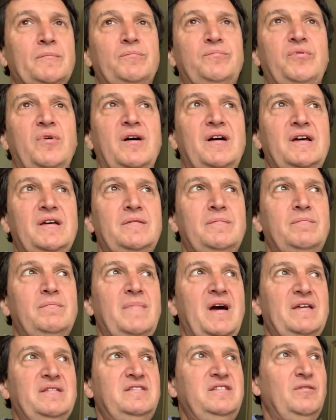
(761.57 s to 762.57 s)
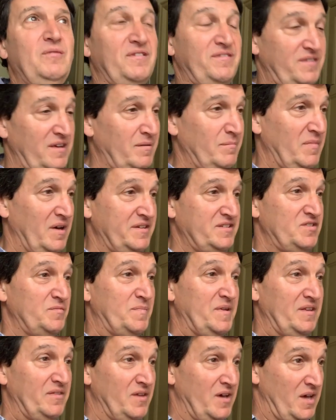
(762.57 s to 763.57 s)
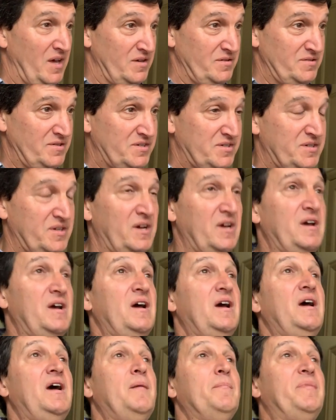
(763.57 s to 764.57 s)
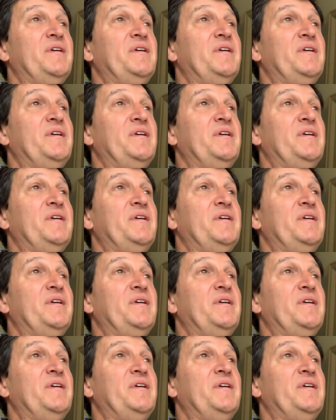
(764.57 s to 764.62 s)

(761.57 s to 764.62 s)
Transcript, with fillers: Brian Matthew, I think, might have been the host. He was.